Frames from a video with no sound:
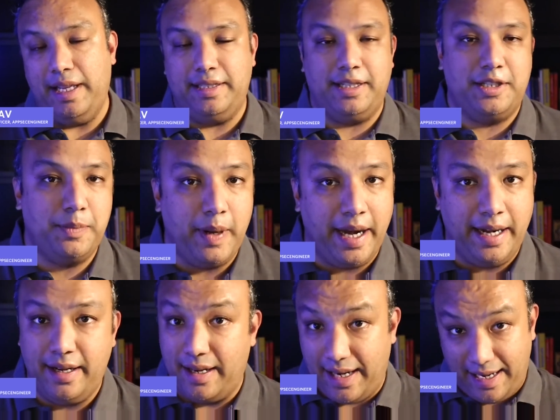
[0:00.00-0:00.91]

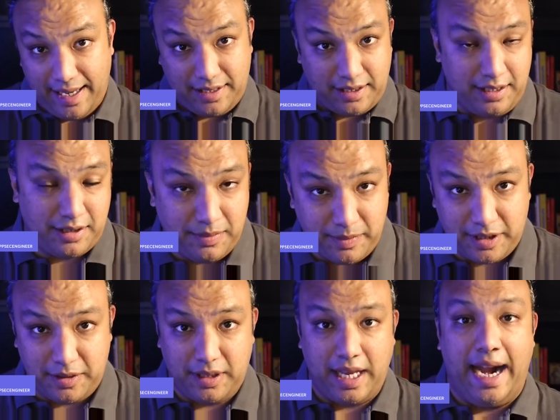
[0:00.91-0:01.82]
expanded and as customers
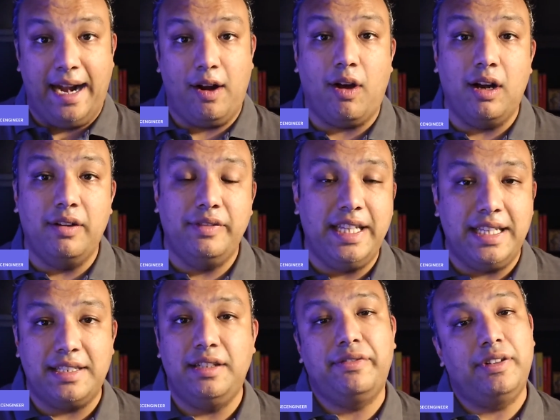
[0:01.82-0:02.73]
had all of these
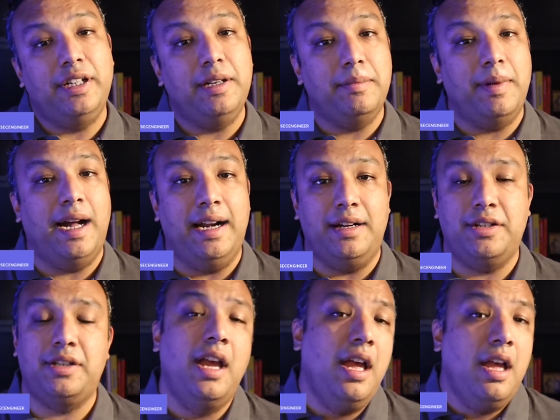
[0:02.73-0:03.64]
different demands
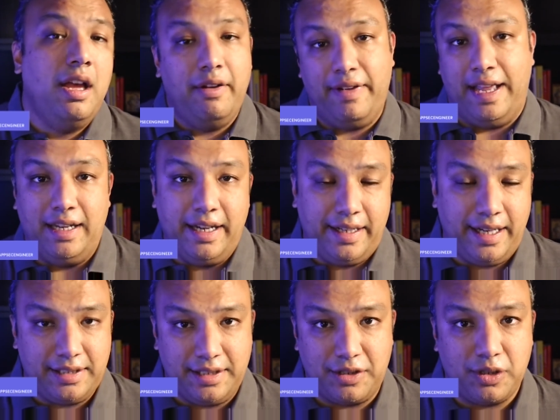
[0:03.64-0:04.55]
of analytics
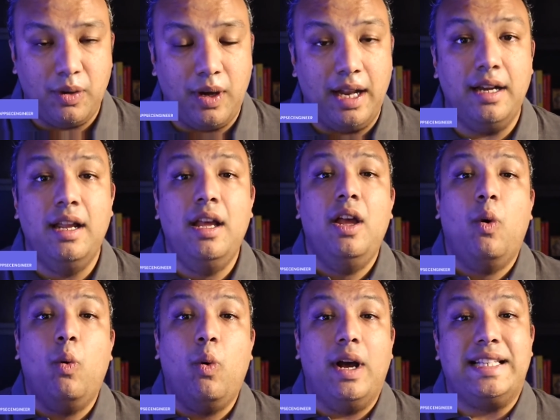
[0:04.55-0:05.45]
and so on,
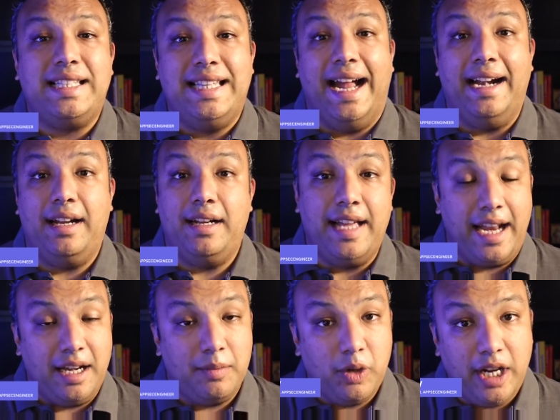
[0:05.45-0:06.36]
was that
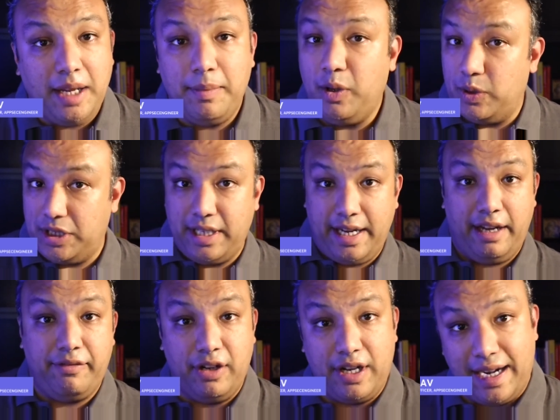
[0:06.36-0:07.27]
DynamoDB was great for
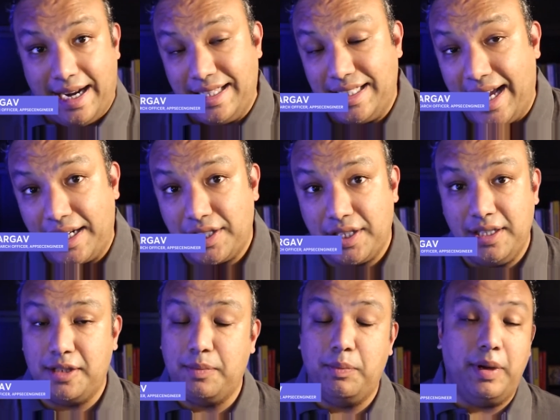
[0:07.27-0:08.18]
transactions,
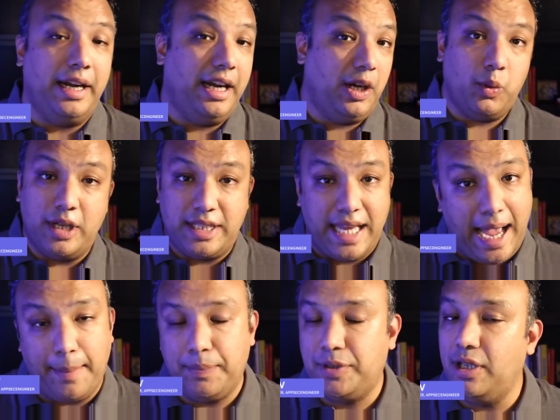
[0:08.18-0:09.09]
but it was
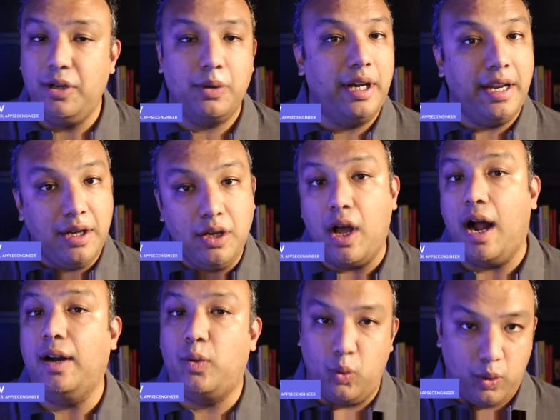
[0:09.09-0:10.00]
absolutely not
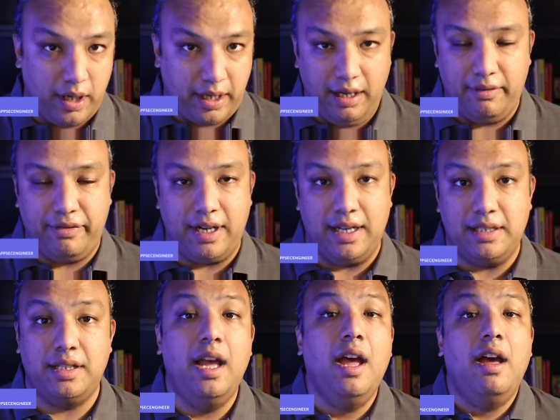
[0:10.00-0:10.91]
working for us
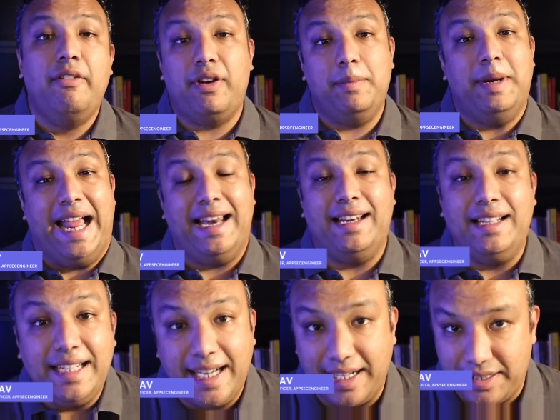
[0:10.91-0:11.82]
from an
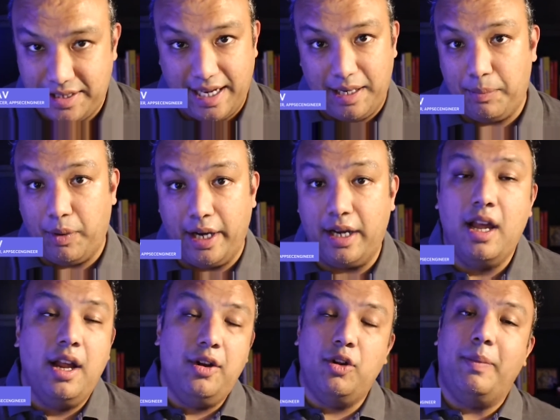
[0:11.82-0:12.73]
analytics standpoint.
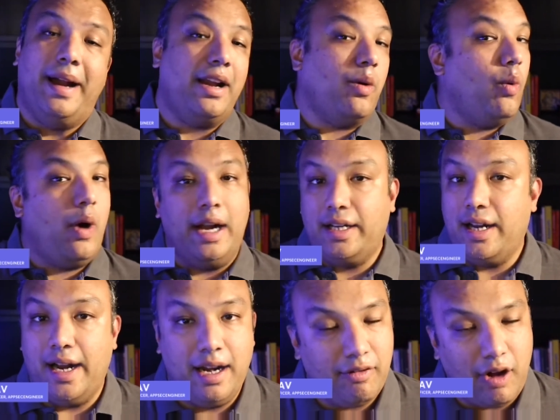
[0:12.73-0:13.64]
No matter what kind
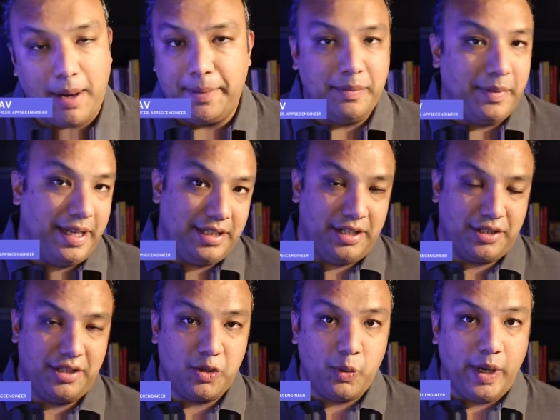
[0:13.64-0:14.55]
of optimizations
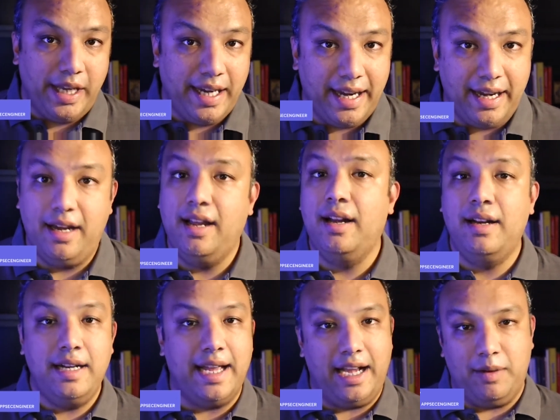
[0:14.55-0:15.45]
we did,
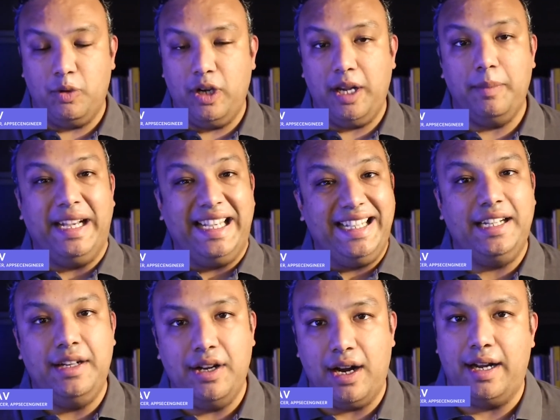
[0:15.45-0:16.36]
DynamoDB did
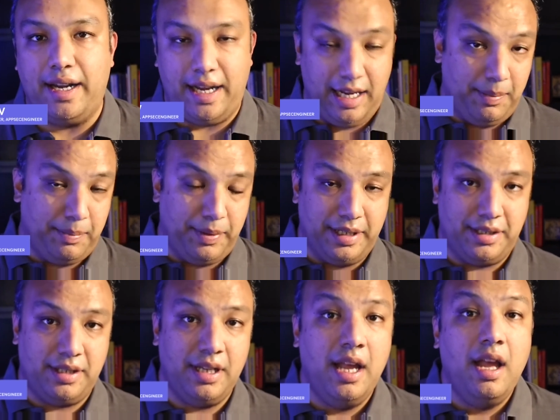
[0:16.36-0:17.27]
not help us
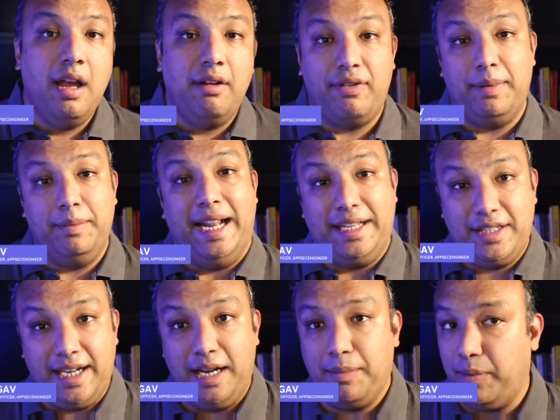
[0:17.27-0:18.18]
from that
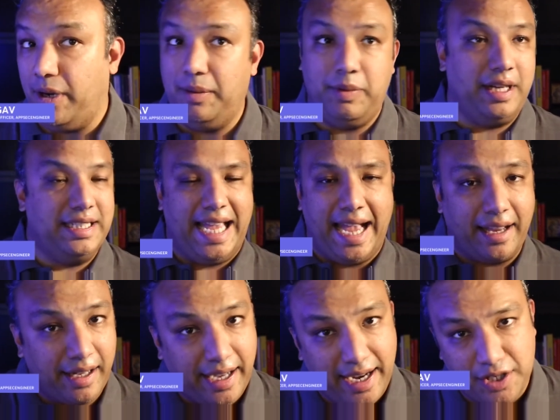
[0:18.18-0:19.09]
standpoint, because
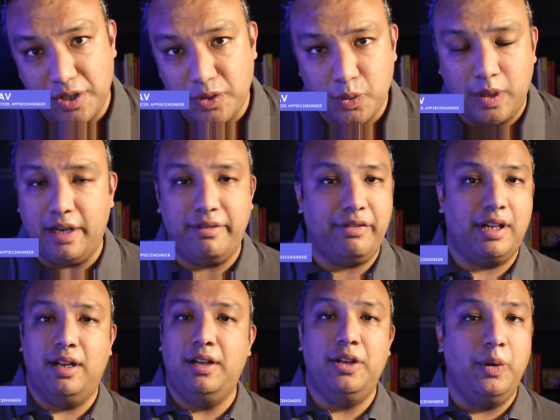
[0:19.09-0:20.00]
aggregations were
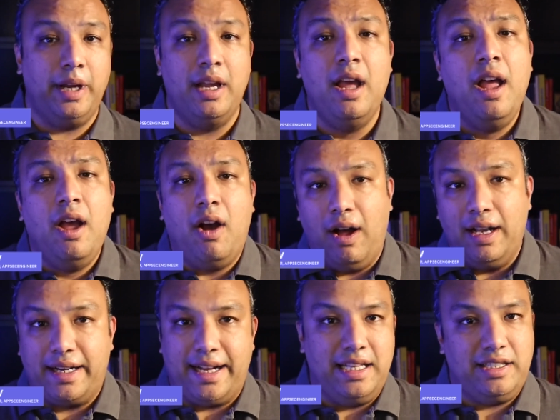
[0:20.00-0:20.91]
difficult. Doing all
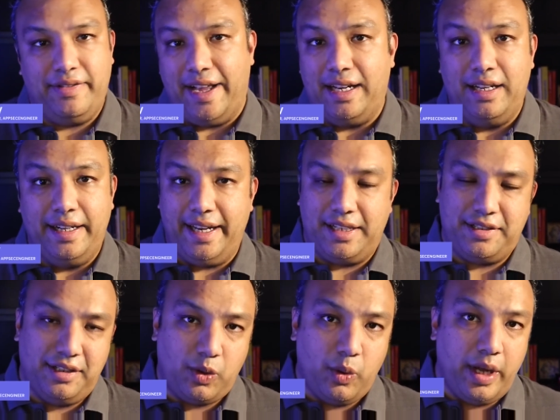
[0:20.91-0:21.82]
kinds of analytics and
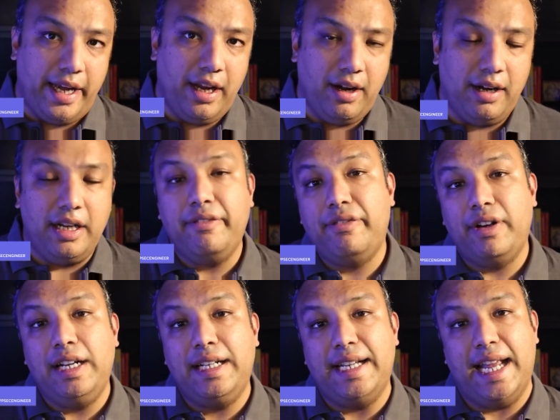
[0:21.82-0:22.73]
querying on different
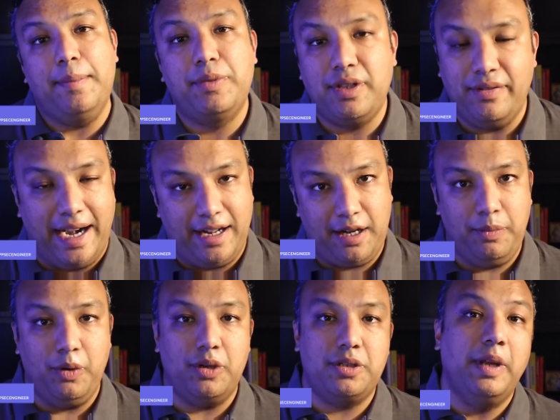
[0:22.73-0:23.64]
types of
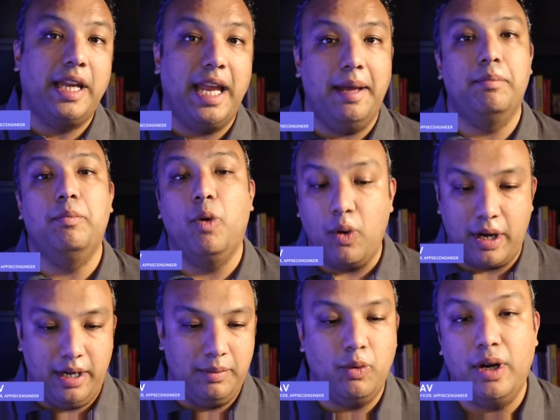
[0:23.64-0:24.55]
attributes became more and
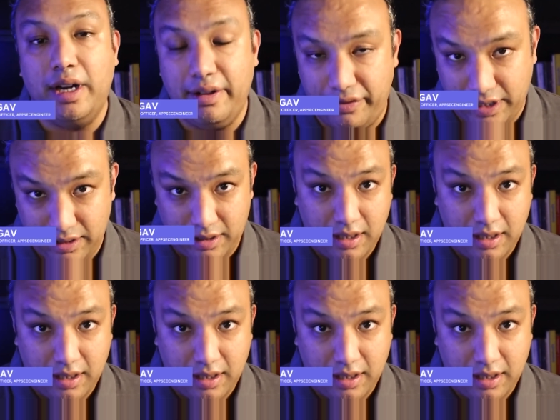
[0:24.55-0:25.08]
more difficult.